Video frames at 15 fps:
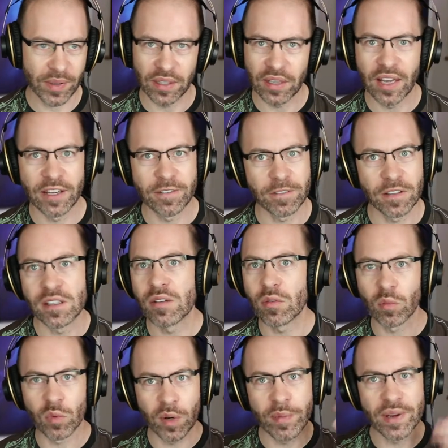in life and
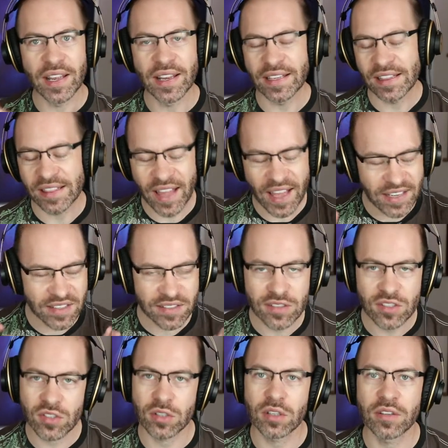ruminating. That
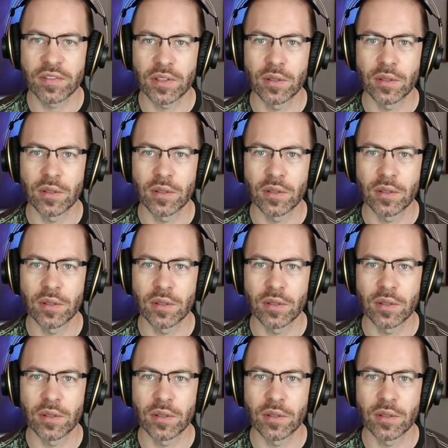doesn't serve